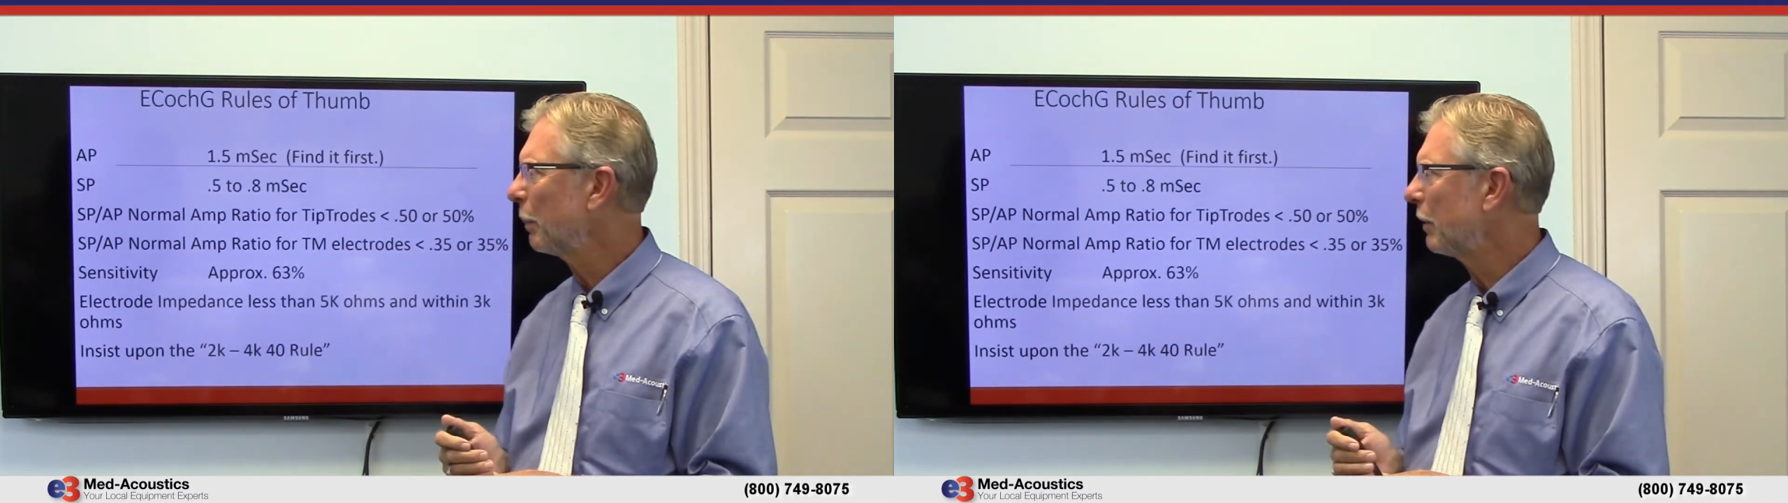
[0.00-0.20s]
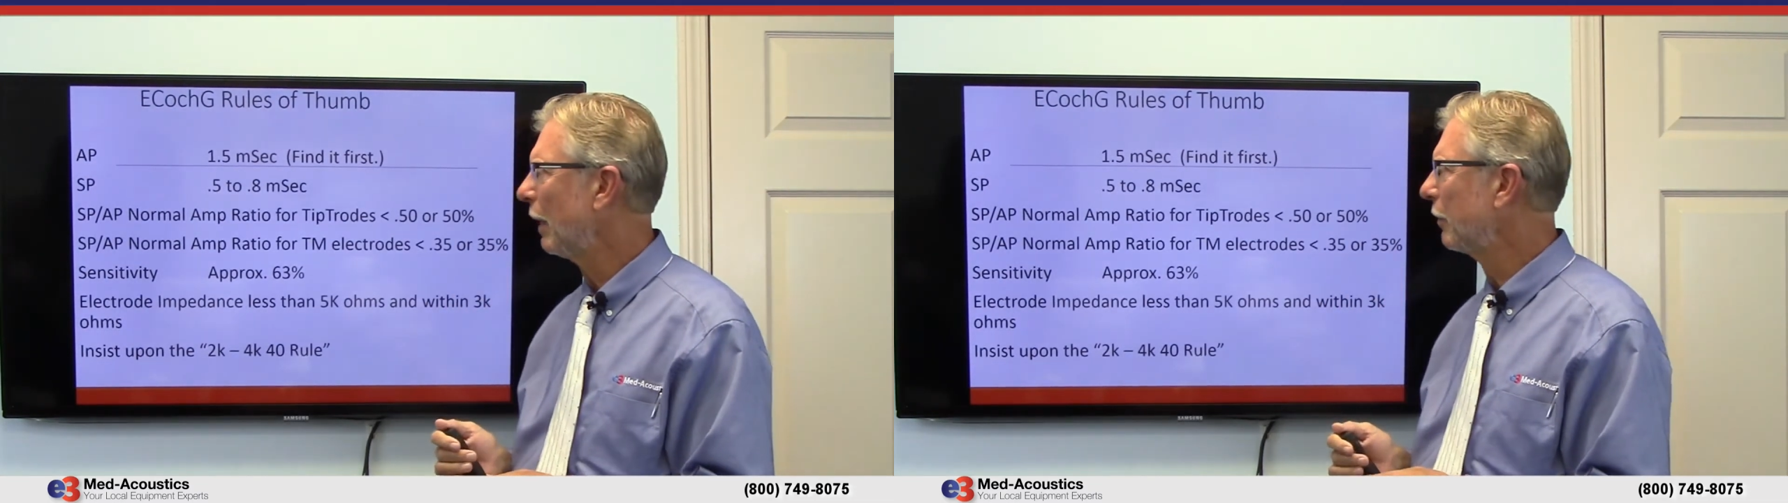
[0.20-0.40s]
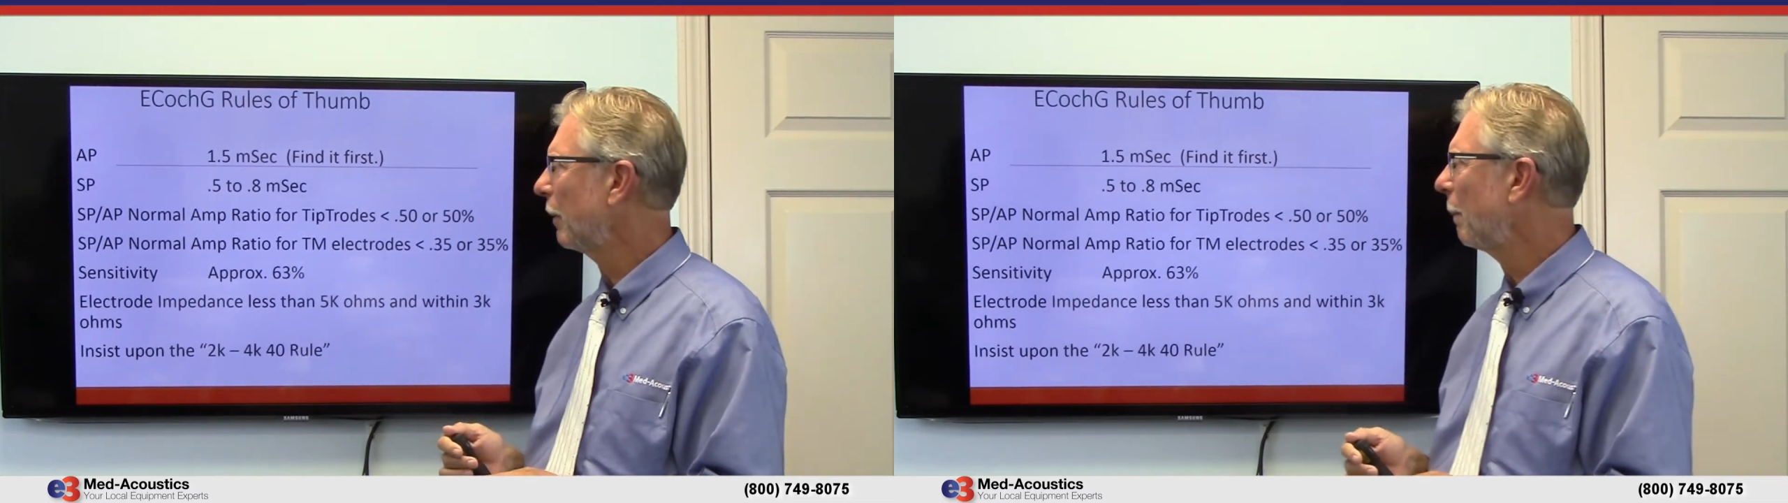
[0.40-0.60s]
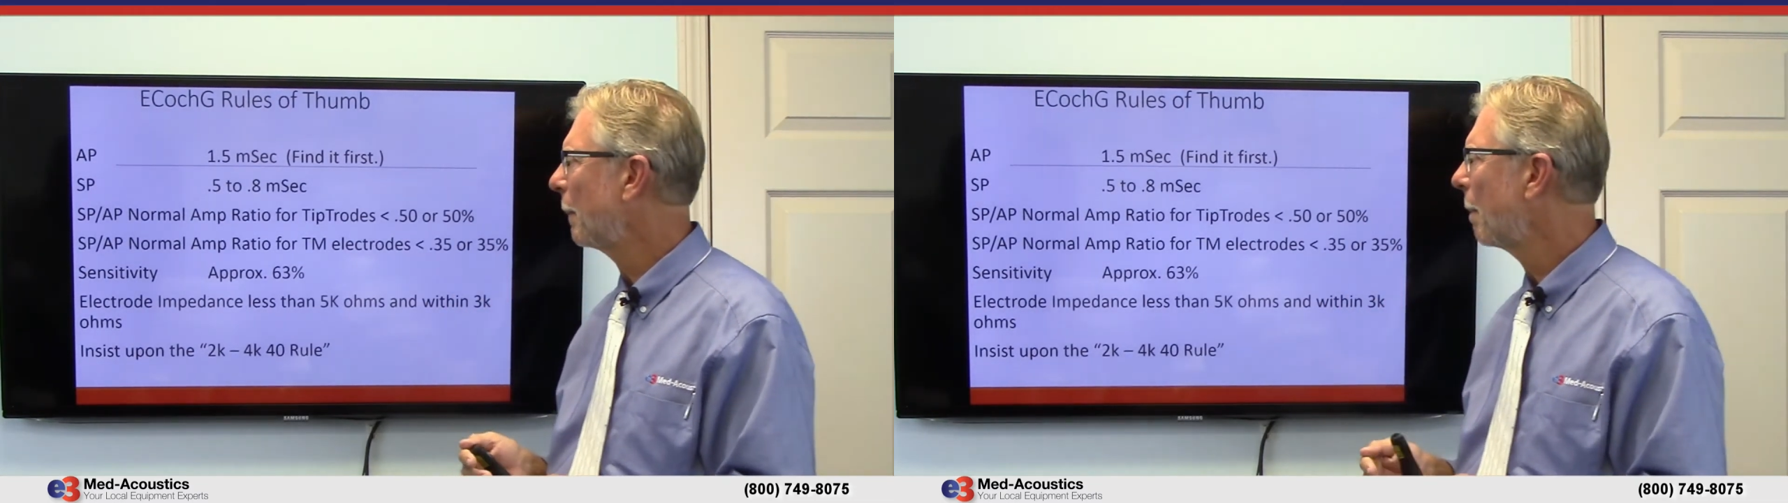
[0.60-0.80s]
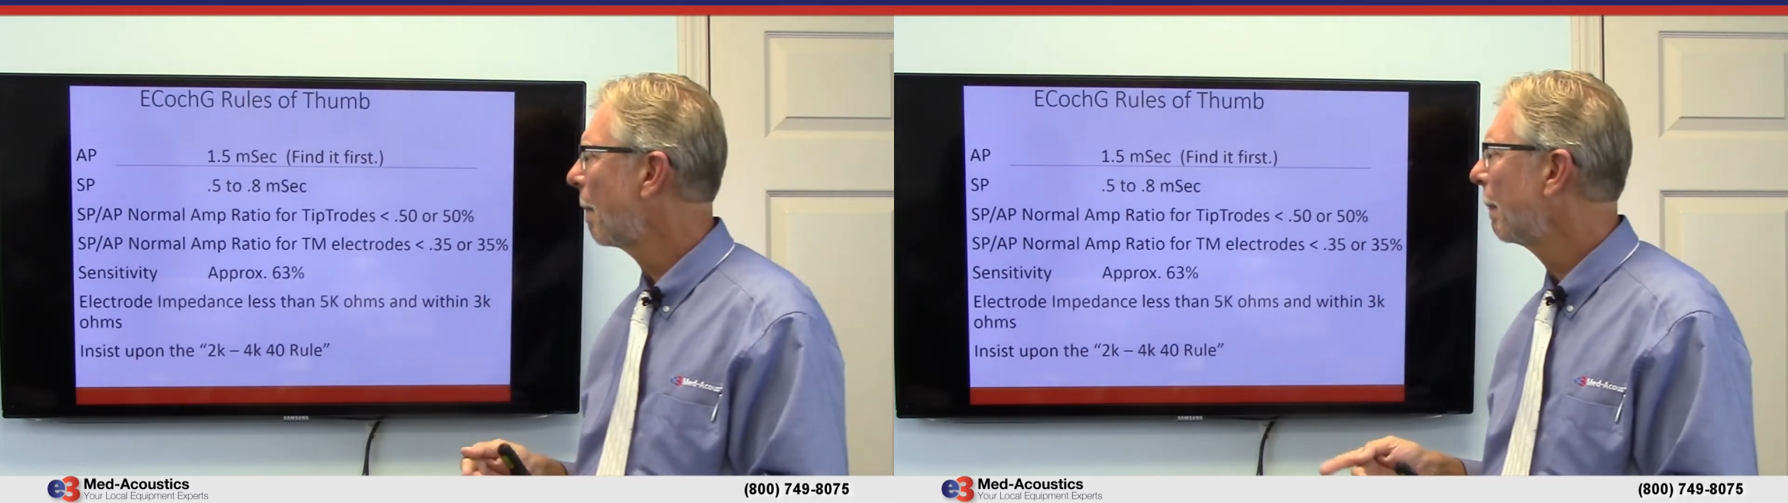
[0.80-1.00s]
potential.
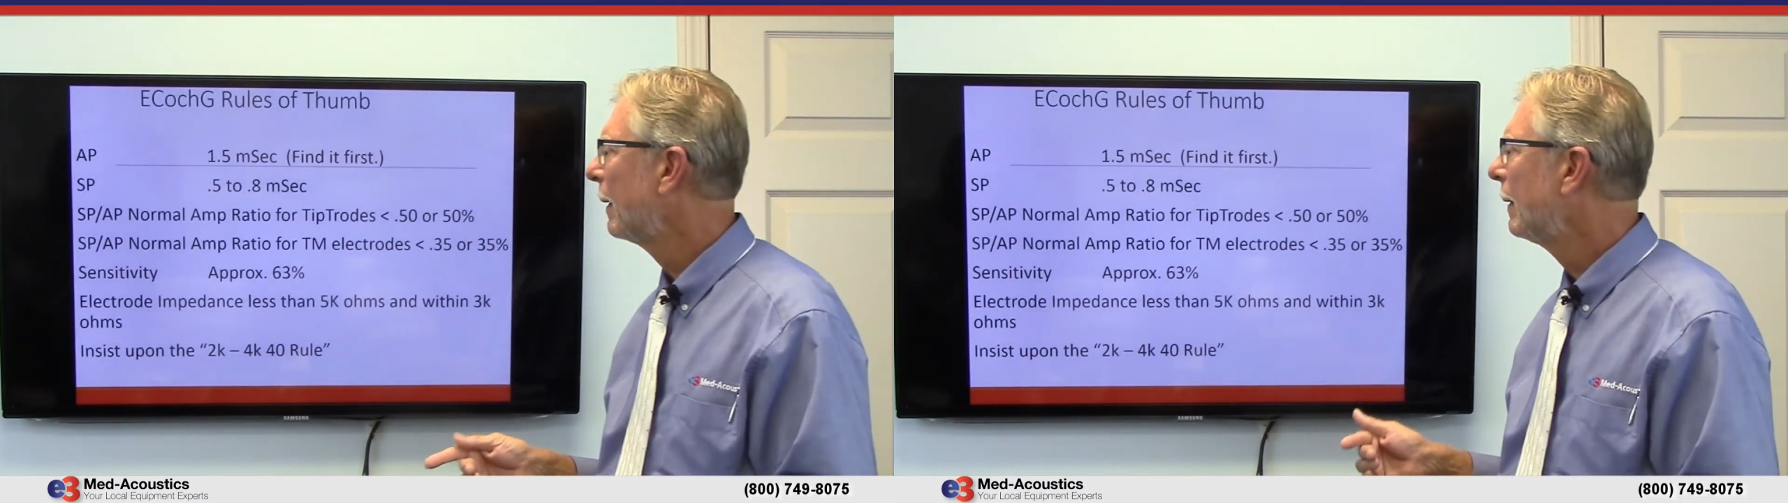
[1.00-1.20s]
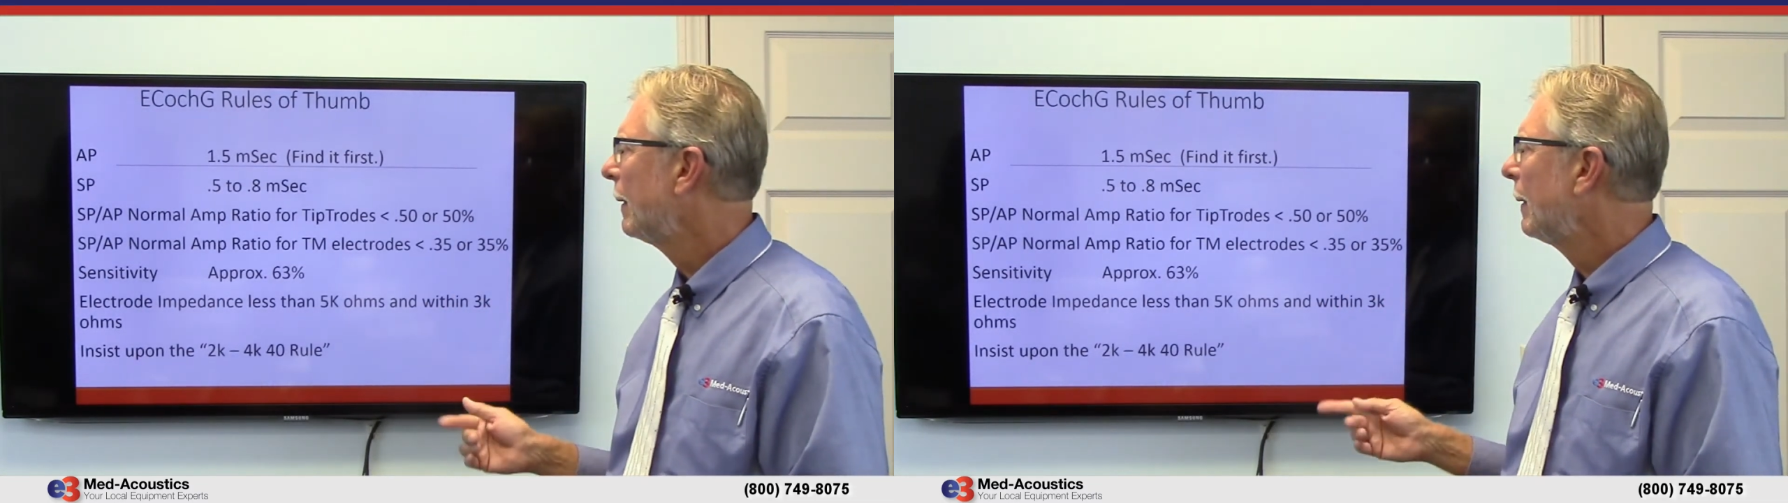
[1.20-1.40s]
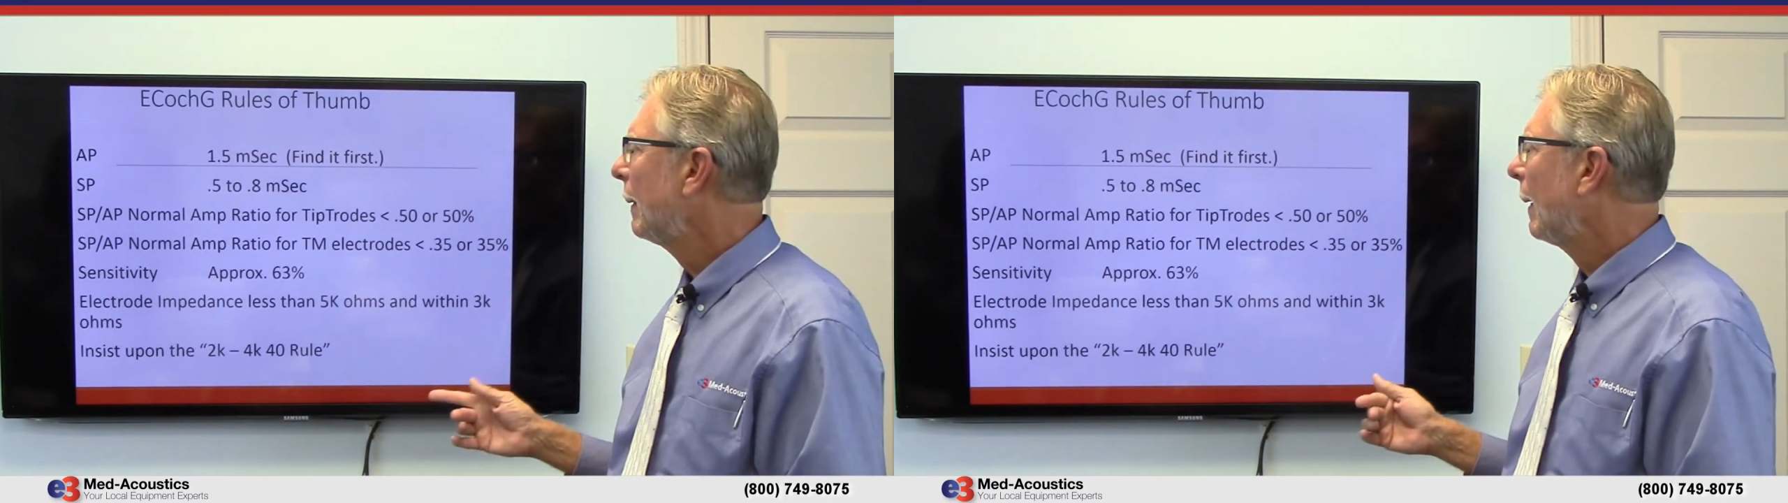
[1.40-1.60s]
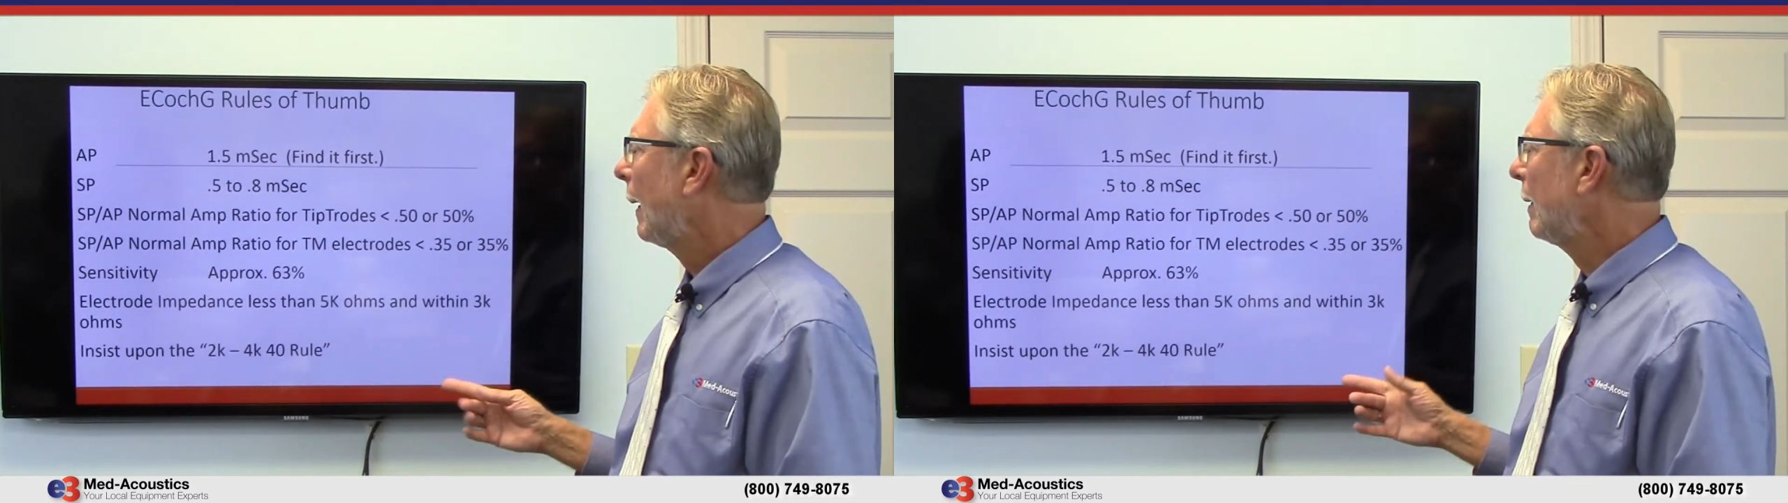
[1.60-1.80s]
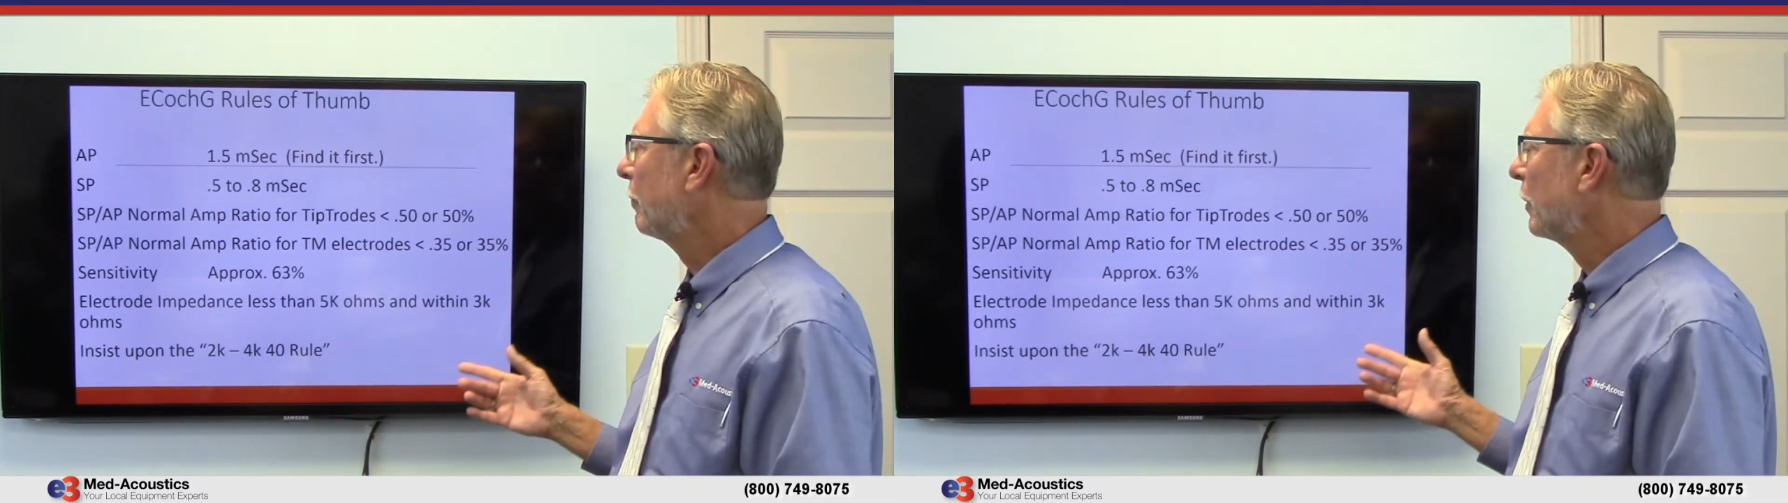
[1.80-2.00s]
If